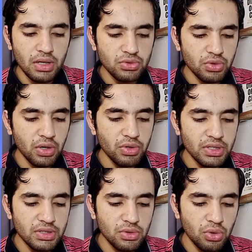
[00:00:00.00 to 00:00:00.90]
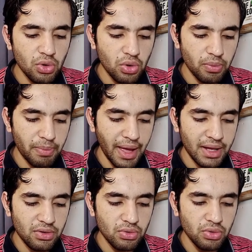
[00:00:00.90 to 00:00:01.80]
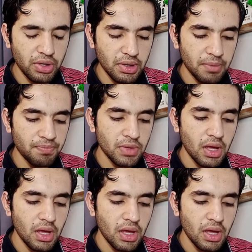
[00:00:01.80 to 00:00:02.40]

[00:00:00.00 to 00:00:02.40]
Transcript: So now let's go back to here.